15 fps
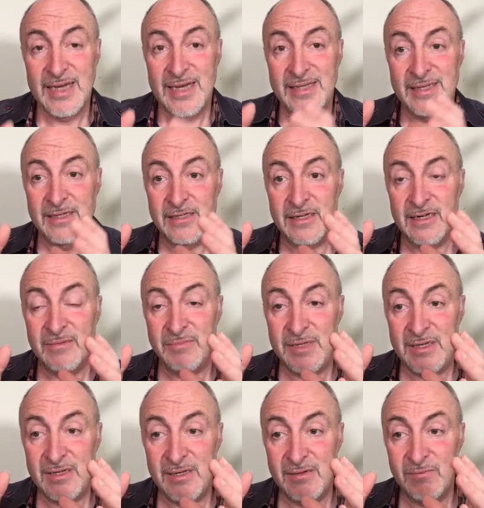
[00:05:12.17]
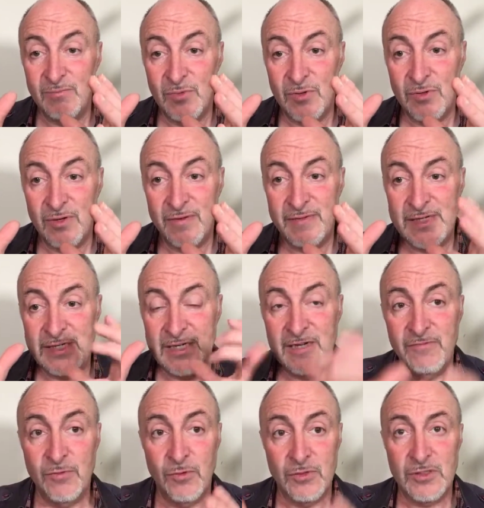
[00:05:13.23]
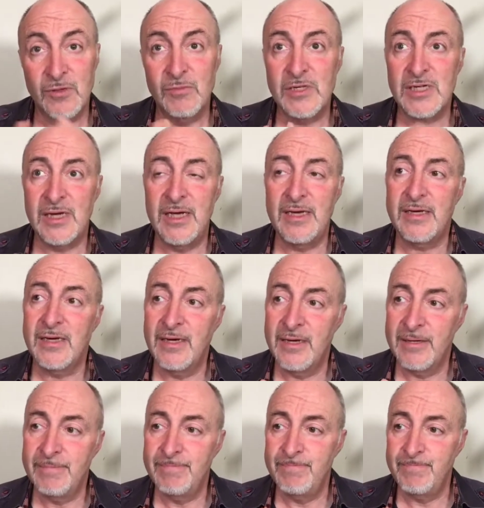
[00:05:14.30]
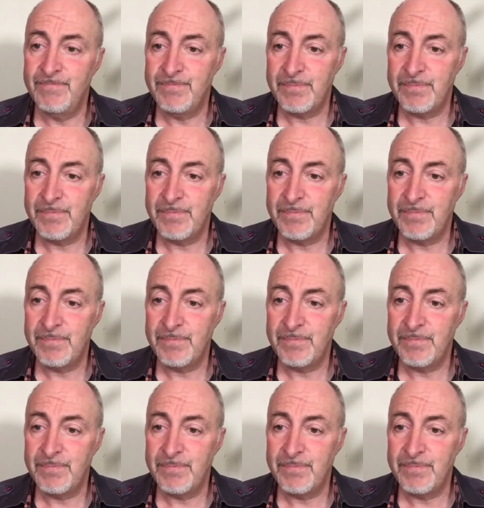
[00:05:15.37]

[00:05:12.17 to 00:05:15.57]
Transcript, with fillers: then it's going to be more of a default, almost like, well,